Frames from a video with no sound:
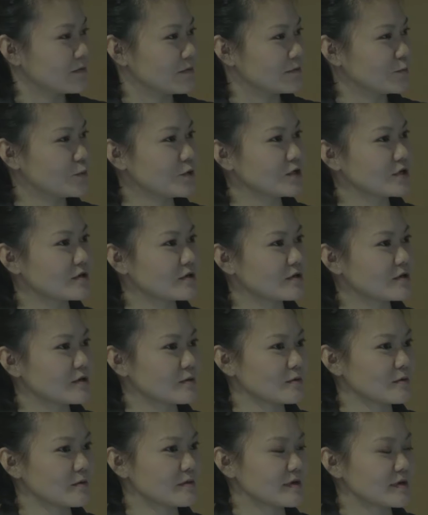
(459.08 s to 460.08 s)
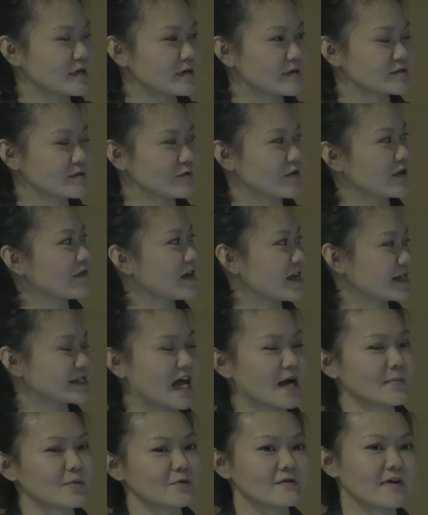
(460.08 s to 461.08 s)
real sort of an
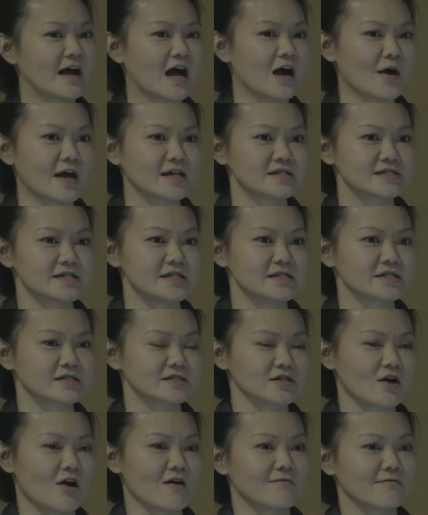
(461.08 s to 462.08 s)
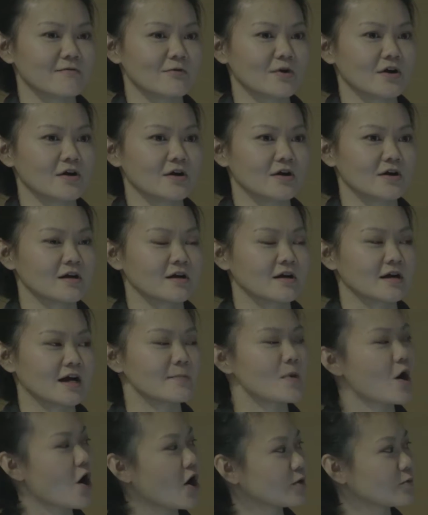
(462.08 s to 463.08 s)
example of how I see software,
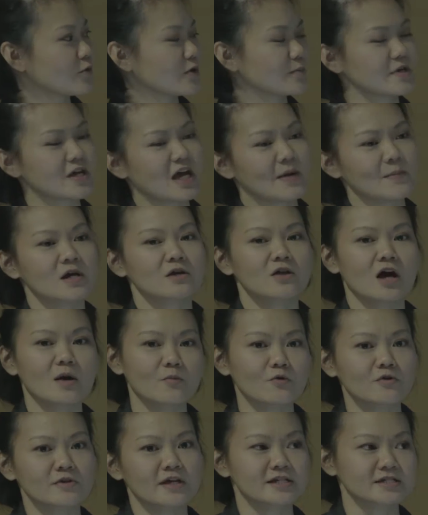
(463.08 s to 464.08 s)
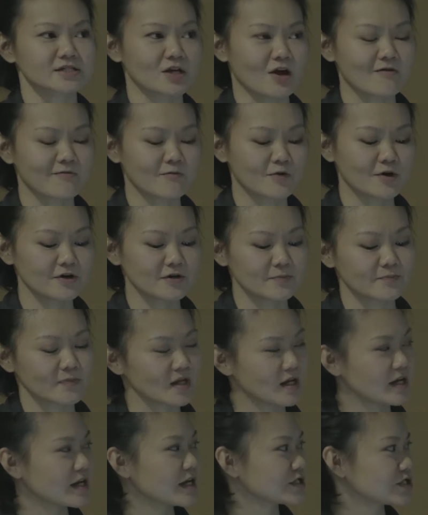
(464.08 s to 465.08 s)
hardware becoming a lot more like software,
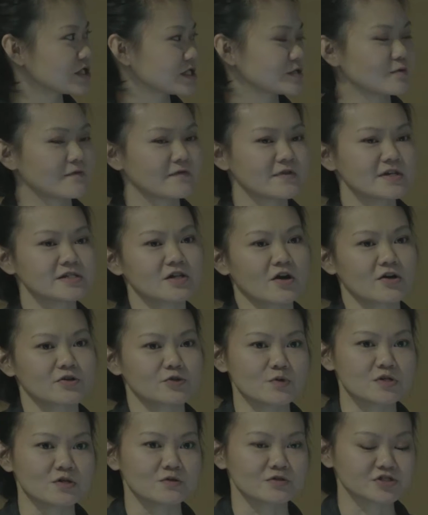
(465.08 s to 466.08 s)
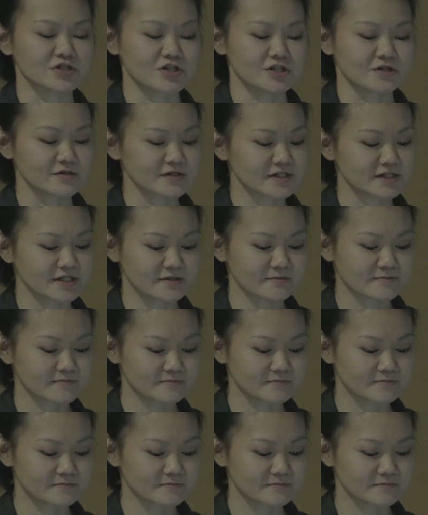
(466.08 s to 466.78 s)
is just with these Arduino shields.